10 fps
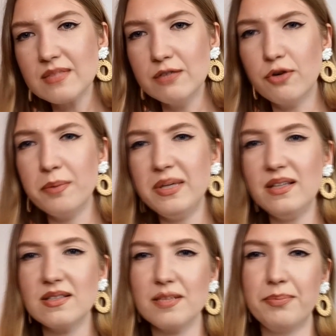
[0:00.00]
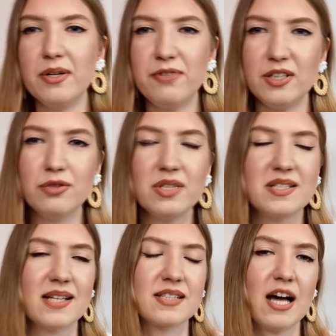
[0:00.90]
For me, it's a perfect
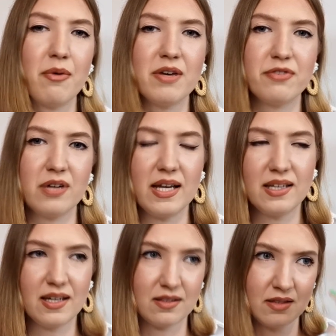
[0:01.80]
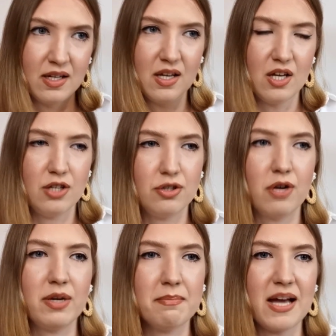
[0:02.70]
unisex. However, I can, you
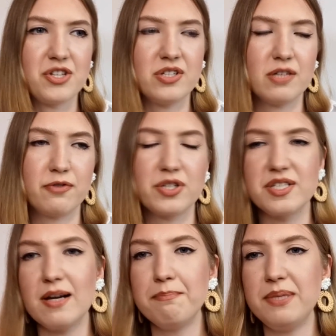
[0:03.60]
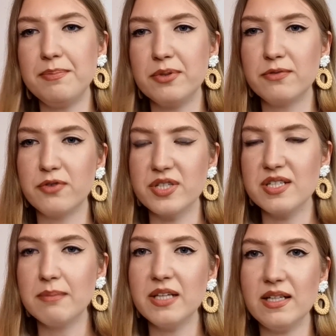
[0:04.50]
know, imagine that for some people, for
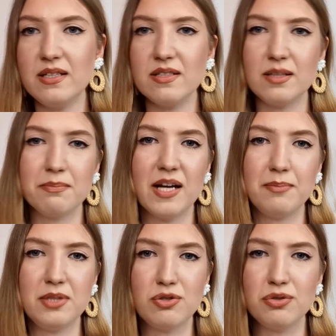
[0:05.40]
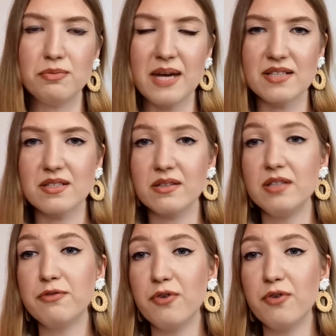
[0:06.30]
some ladies, it might be too masculine.